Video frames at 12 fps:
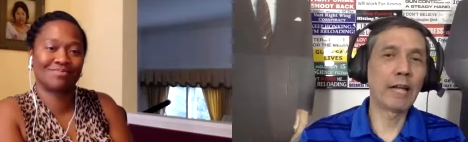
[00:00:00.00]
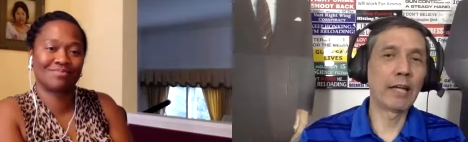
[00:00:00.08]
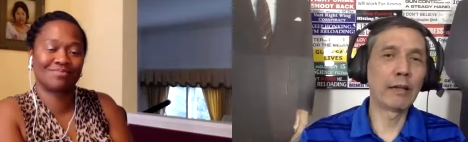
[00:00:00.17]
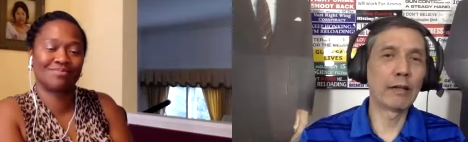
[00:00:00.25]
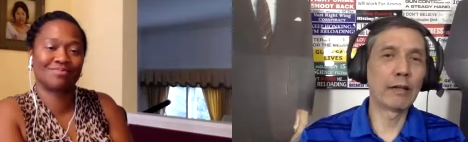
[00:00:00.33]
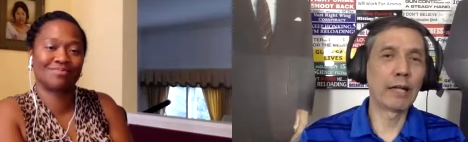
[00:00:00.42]

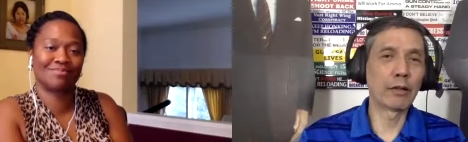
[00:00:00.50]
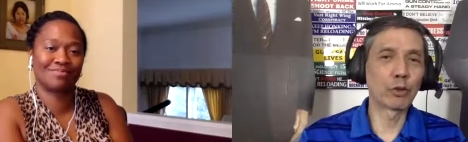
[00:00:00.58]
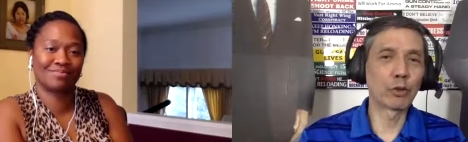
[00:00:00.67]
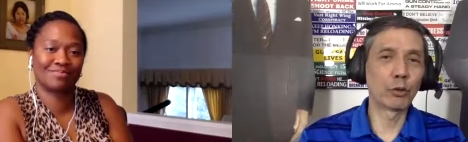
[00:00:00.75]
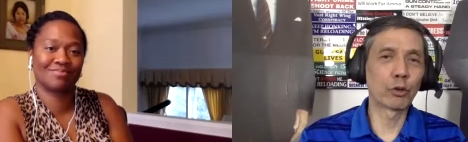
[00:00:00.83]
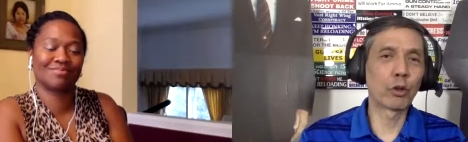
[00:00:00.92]
Speaker 1: in, in a
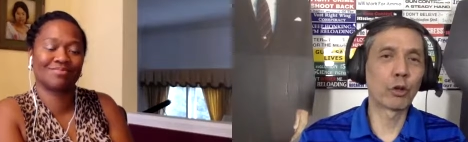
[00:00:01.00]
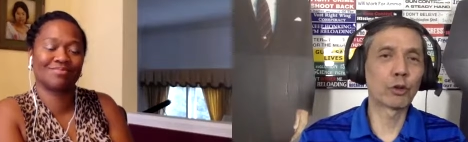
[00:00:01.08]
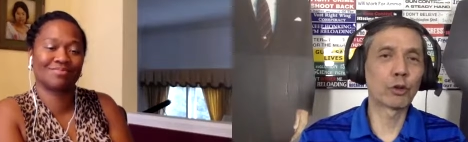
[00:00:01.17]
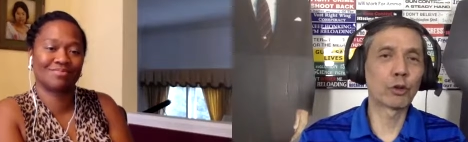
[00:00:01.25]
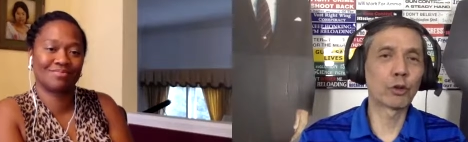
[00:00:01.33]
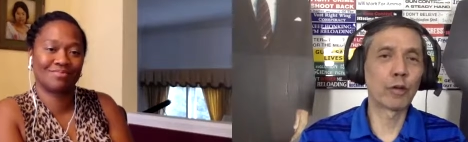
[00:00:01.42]
certain
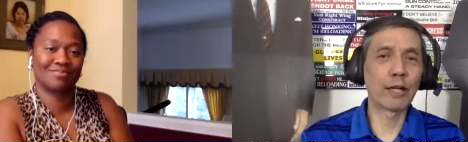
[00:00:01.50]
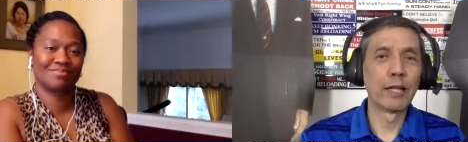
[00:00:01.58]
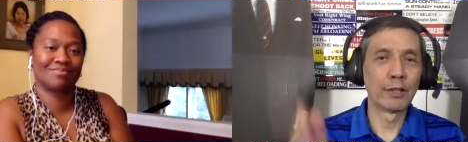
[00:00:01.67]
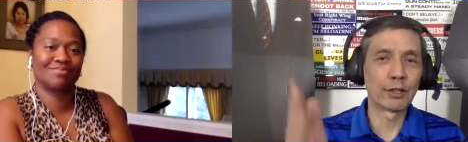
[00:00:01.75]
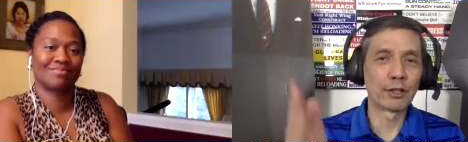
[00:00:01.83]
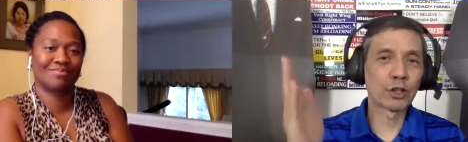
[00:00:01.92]
culture that
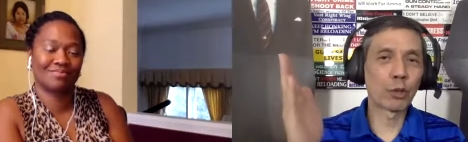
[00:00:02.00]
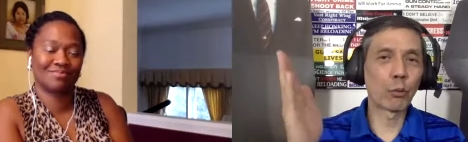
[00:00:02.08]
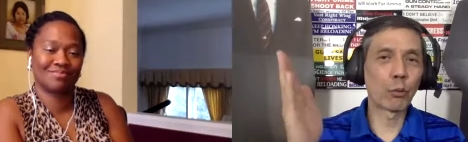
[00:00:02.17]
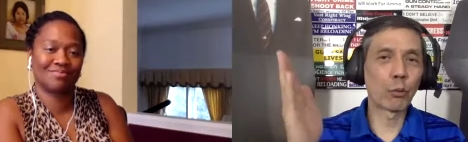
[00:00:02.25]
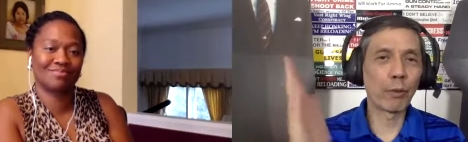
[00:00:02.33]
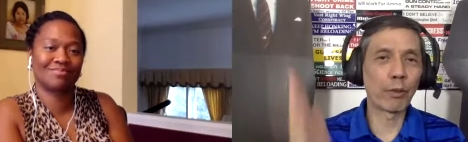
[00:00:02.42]
this is the way
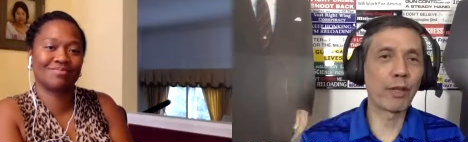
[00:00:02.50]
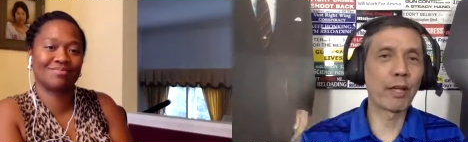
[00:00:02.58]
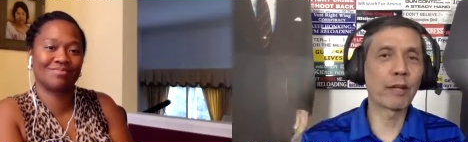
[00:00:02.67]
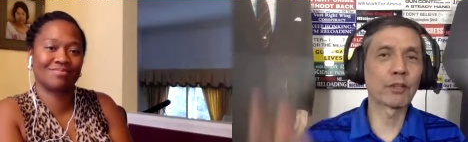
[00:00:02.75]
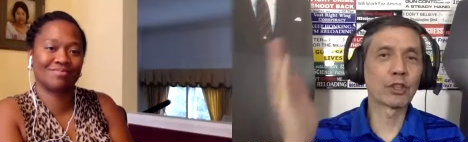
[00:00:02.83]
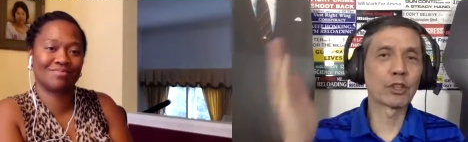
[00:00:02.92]
we think,
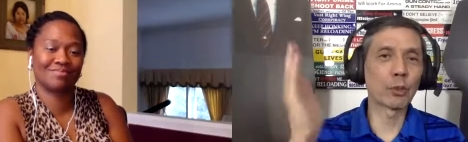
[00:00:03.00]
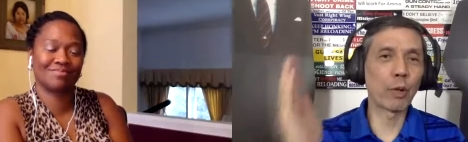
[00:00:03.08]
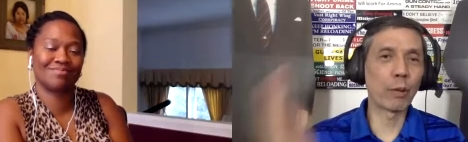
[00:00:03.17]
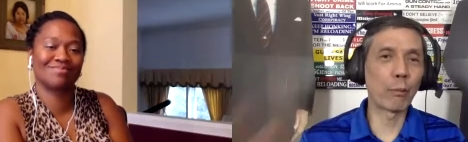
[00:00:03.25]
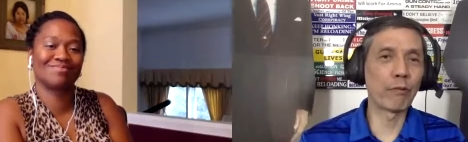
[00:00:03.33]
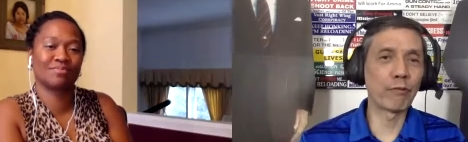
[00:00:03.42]
this is the way
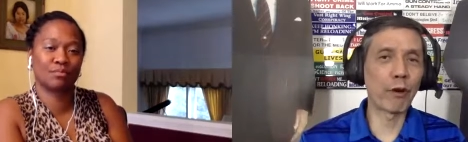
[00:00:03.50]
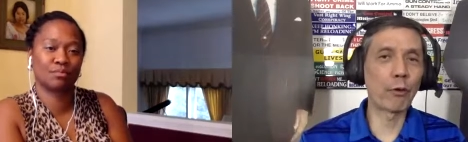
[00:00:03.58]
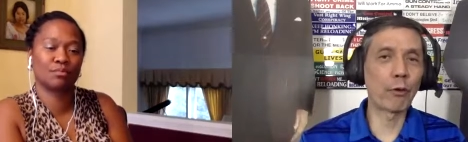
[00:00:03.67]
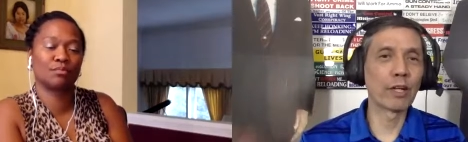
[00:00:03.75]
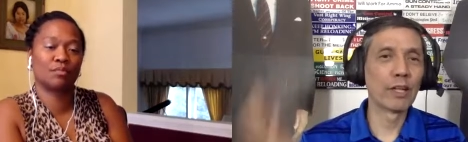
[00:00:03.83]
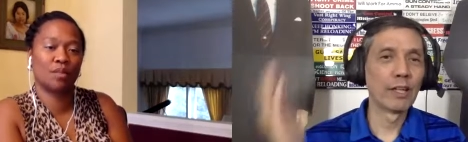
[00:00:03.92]
we vote,
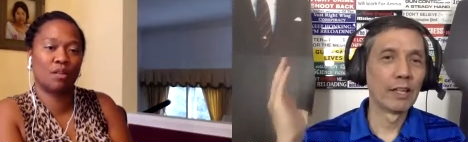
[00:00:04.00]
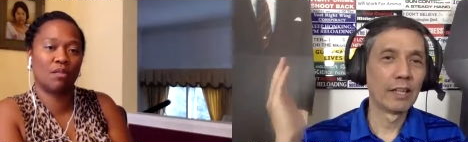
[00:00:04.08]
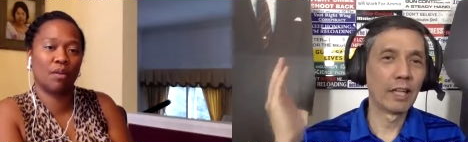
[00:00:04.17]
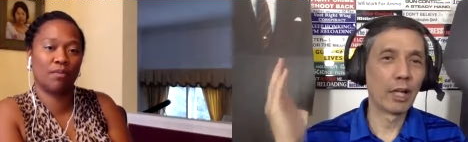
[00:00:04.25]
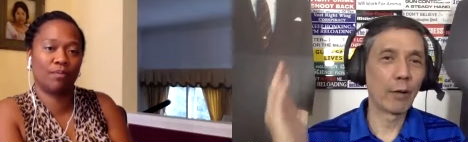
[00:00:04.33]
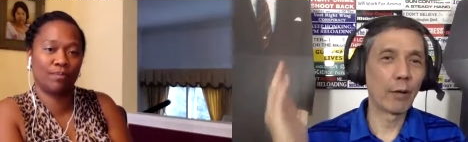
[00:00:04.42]
you
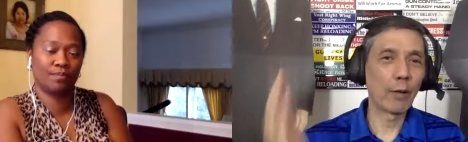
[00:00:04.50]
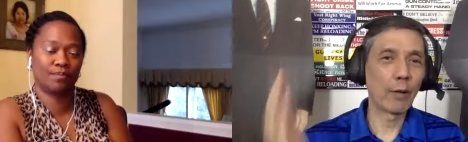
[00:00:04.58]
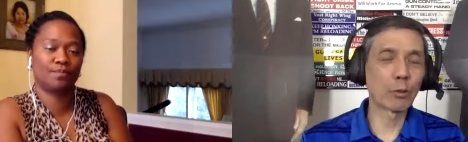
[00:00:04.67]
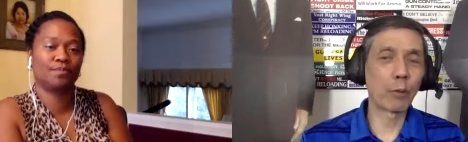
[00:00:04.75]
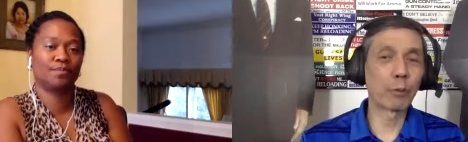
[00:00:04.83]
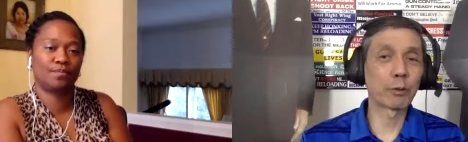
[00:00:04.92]
know, and that's the
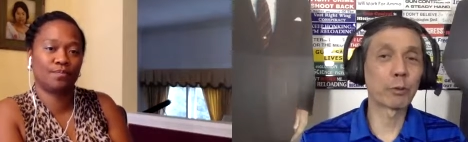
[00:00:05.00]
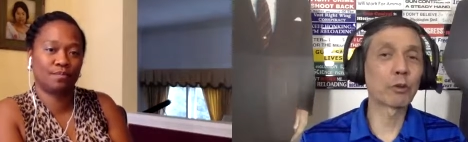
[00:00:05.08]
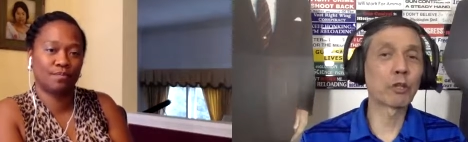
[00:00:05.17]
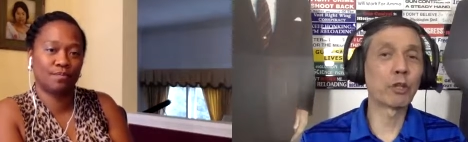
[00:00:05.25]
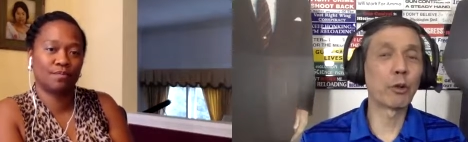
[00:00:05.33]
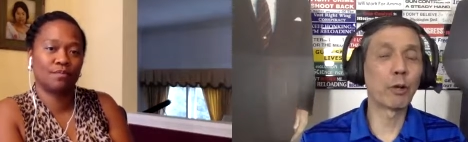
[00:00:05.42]
way we're supposed to
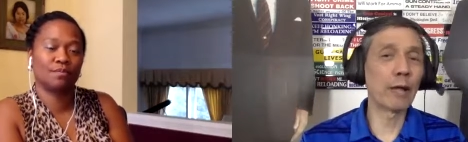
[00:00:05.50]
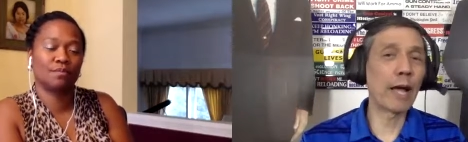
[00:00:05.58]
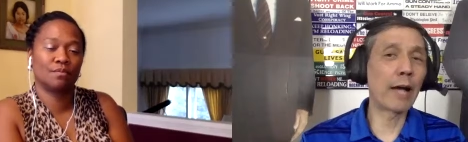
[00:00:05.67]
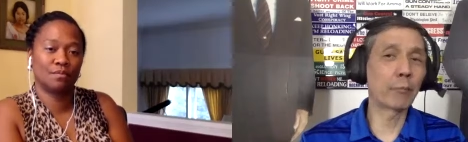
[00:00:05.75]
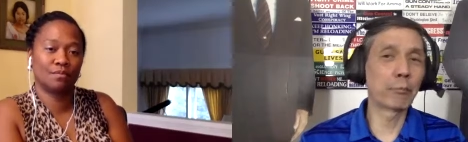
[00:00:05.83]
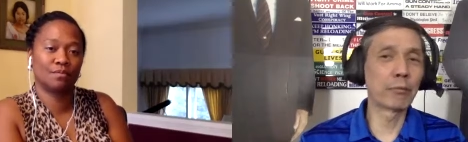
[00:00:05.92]
do and not,
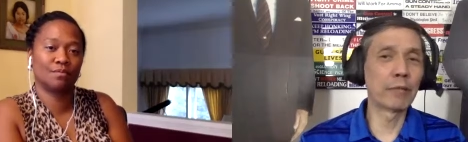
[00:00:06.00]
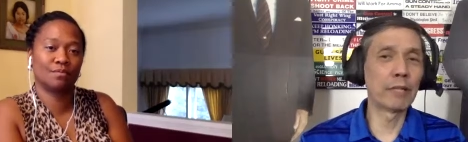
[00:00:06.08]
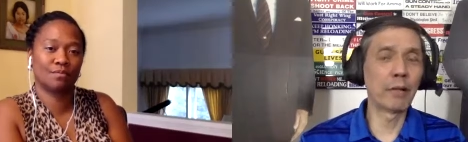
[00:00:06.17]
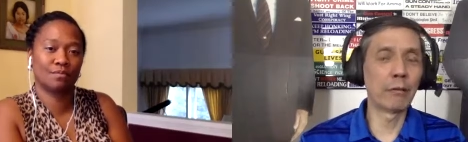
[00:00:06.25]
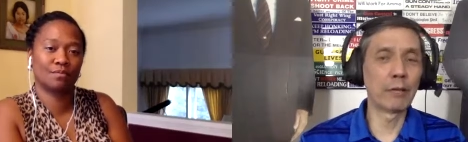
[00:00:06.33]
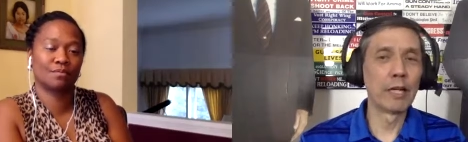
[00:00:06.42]
mm-hmm. you
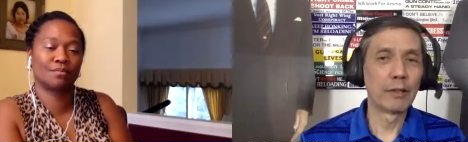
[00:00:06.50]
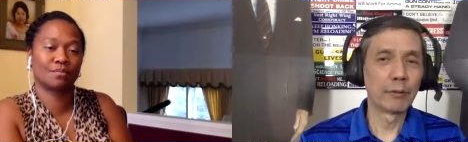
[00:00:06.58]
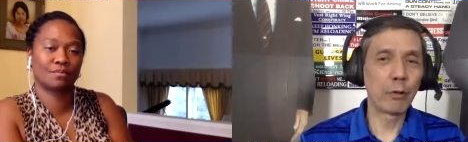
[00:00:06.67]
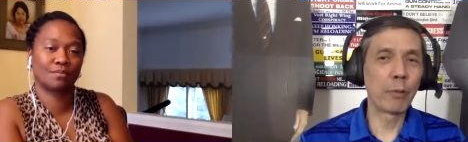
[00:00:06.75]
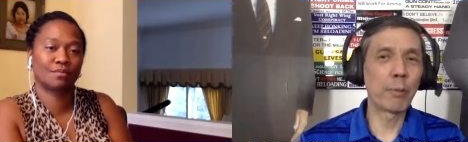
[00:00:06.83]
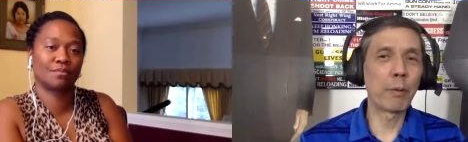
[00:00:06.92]
know,
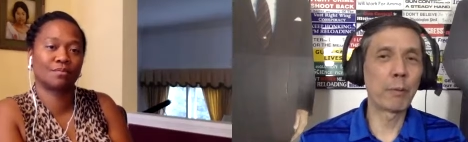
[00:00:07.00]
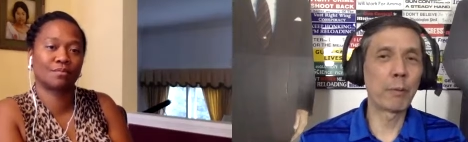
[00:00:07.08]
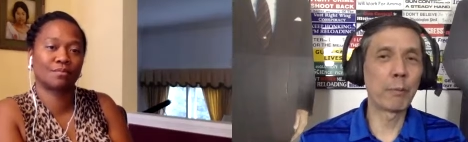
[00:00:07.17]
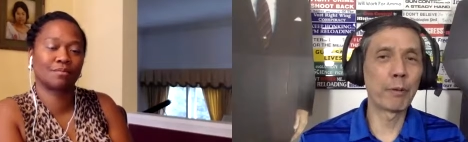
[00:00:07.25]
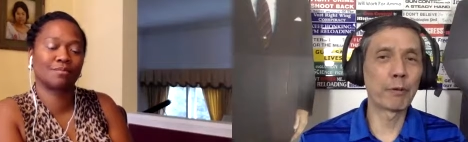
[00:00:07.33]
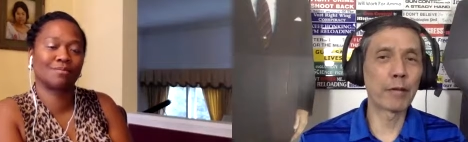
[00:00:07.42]
too many people have been